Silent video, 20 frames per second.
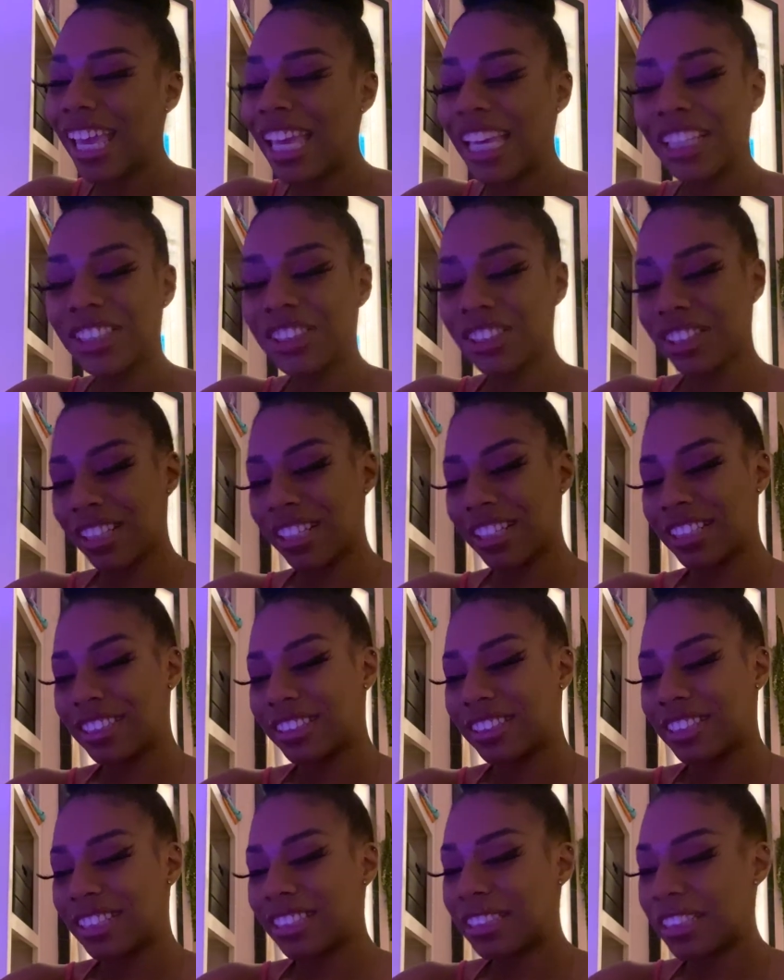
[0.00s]
It's your good
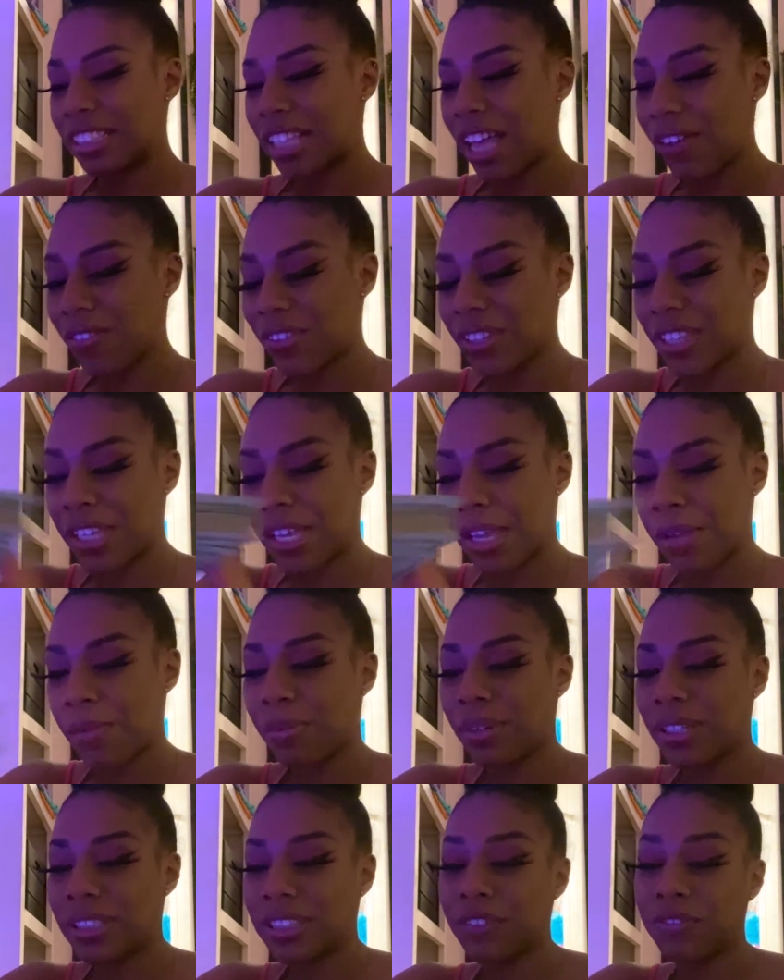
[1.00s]
sis, Lava the Empress.